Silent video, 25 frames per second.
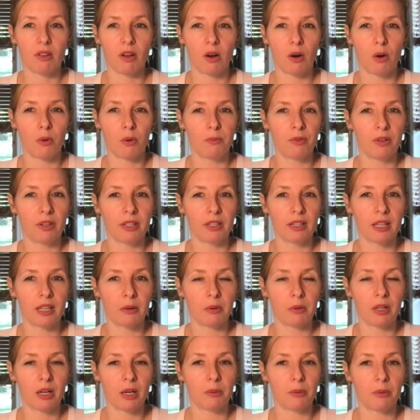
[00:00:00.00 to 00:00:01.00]
hopefully that
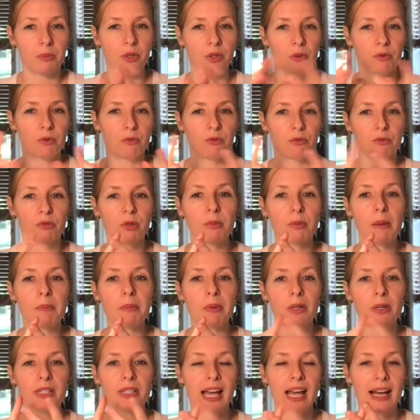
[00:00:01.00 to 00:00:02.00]
will help. So
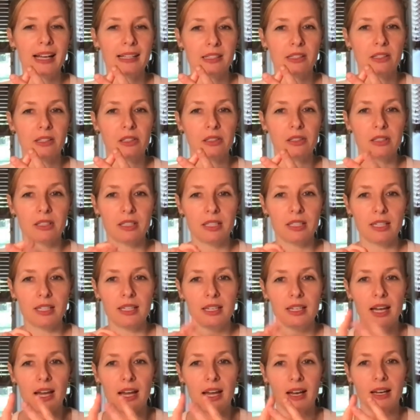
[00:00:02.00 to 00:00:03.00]
remember TASL,
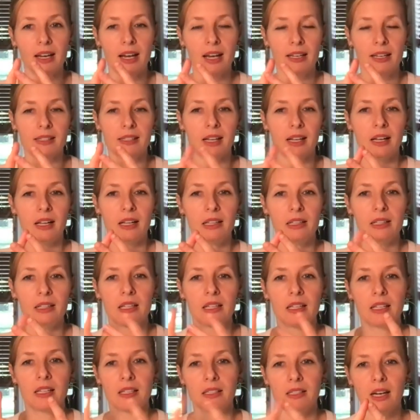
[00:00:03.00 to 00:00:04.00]
T A S L,
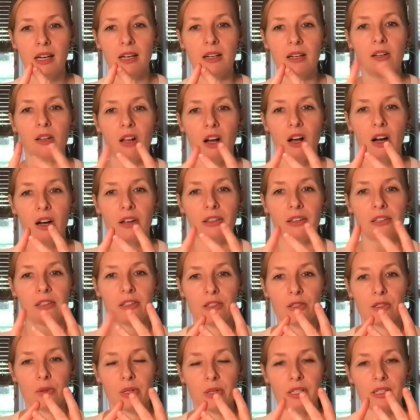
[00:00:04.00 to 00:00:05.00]
title, author,
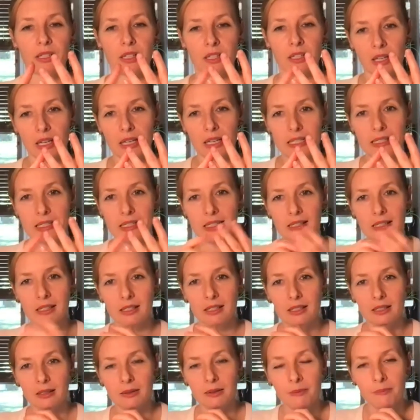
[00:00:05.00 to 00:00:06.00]
source, and
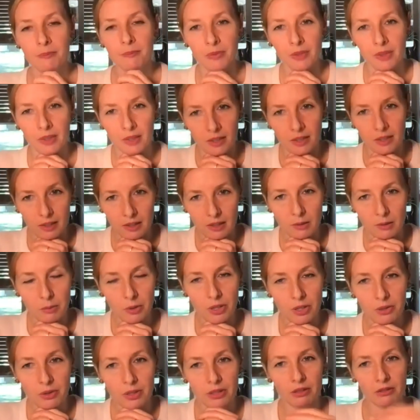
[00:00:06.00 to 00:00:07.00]
license. The
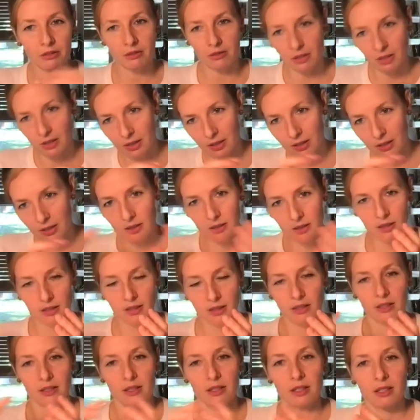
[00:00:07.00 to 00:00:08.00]
more you can
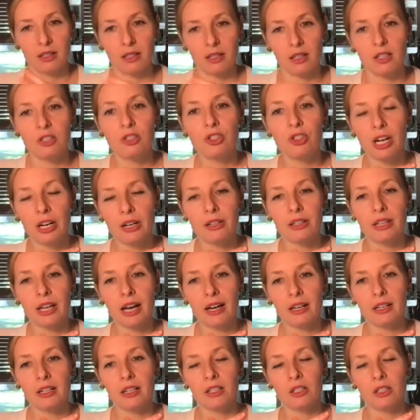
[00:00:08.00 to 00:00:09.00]
share
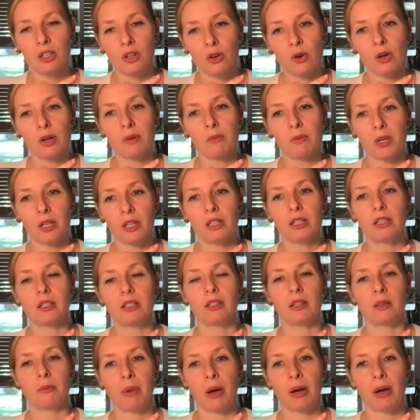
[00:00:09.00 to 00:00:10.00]
that in your work,
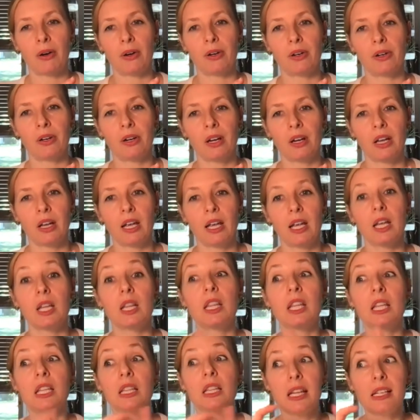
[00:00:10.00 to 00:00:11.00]
the better.
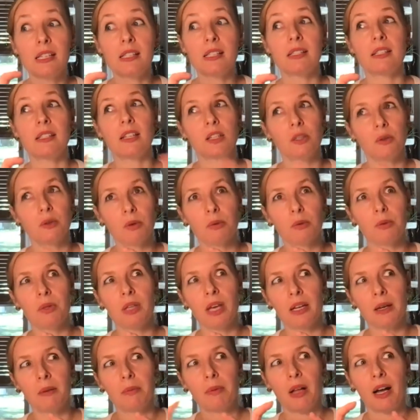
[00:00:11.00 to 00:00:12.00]
The license that you
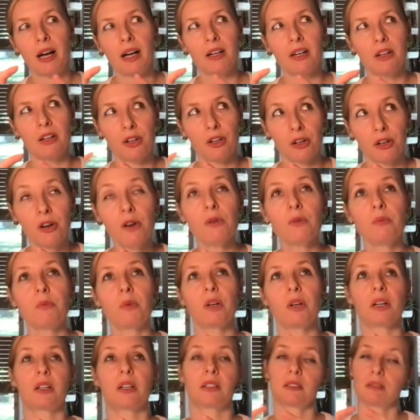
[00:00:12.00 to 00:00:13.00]
then apply to your own
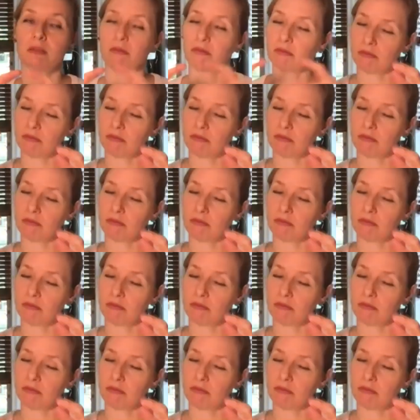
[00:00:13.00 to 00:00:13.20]
work